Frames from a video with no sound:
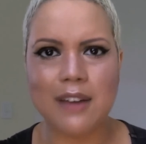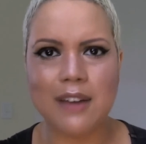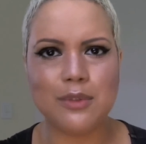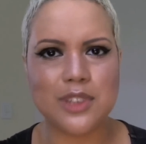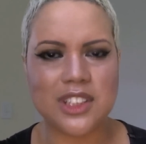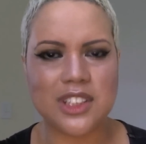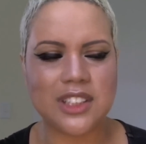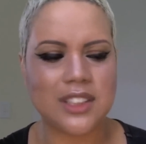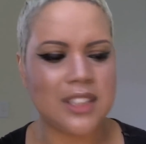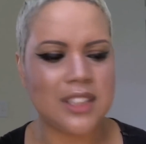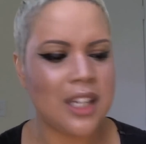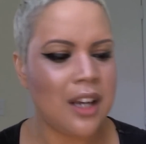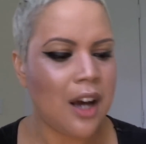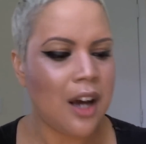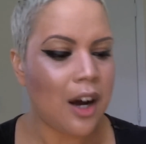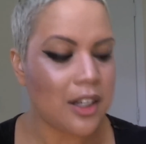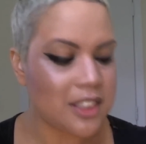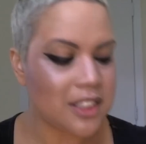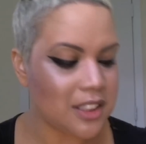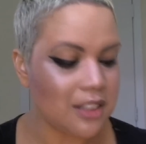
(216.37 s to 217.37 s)
which is
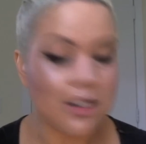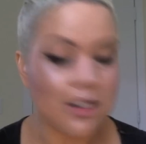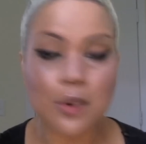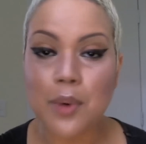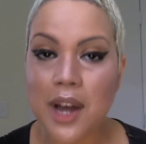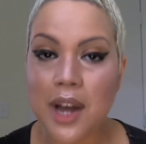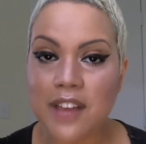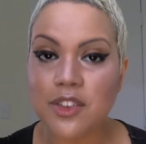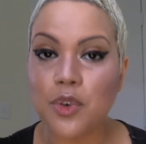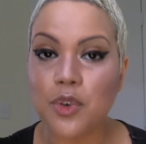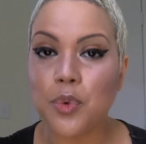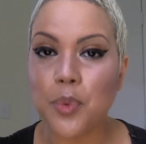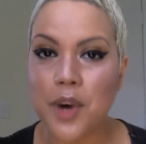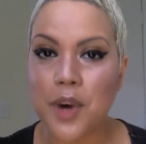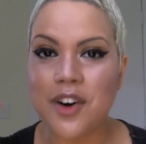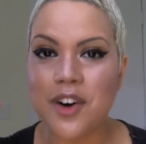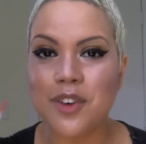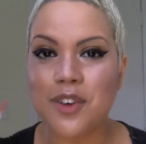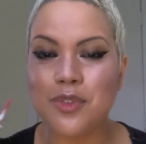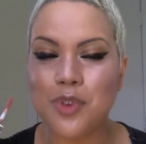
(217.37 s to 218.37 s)
still a rather
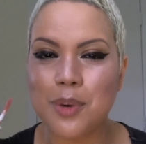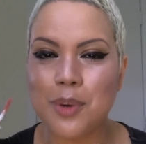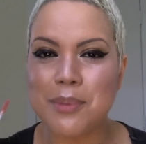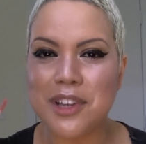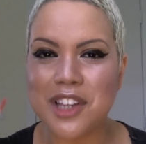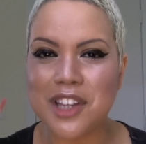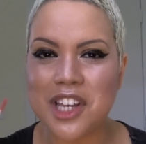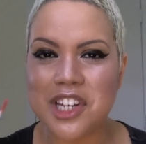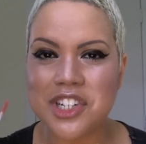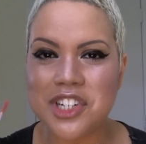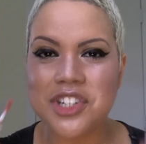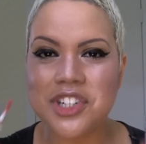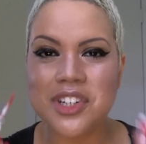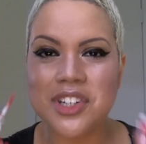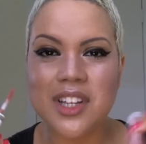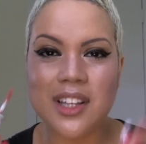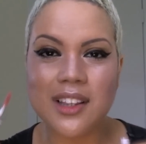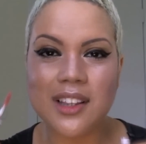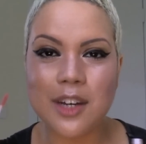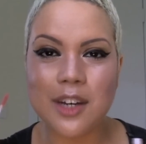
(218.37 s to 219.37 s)
rare formulation
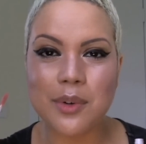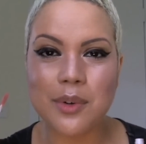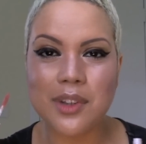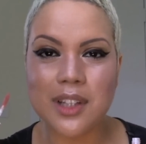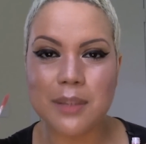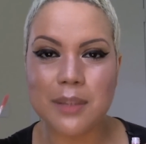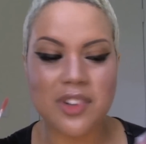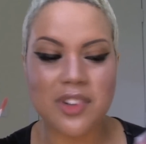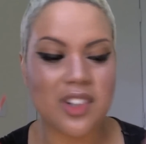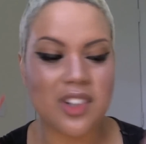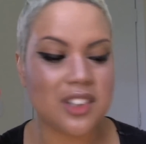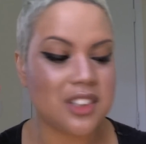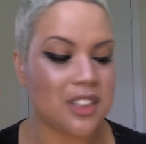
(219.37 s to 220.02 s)
in liquid lipsticks.